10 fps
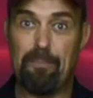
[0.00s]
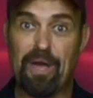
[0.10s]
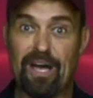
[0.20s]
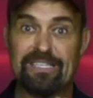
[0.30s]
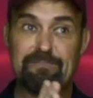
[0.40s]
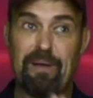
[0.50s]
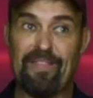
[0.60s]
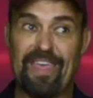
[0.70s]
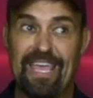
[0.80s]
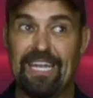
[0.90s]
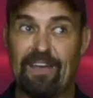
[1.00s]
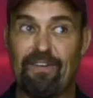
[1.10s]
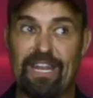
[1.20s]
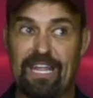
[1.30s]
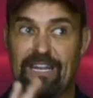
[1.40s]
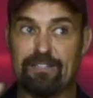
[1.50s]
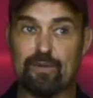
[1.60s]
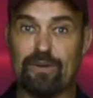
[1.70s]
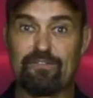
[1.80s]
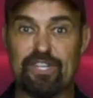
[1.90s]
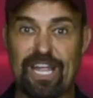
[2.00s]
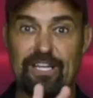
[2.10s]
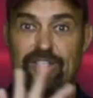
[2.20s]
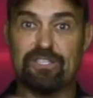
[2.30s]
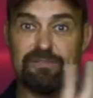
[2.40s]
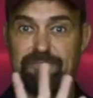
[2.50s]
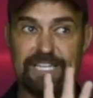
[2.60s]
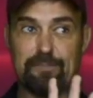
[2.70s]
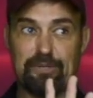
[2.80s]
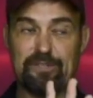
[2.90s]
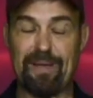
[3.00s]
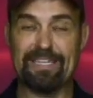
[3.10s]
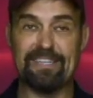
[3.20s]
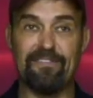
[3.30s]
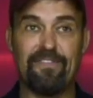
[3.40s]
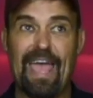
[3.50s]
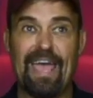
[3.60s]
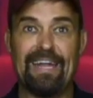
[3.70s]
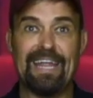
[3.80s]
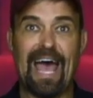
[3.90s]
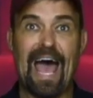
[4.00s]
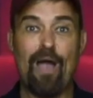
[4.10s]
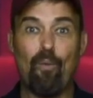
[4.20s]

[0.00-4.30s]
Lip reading: Because by the end of it, it had sort of changed its perspective, and I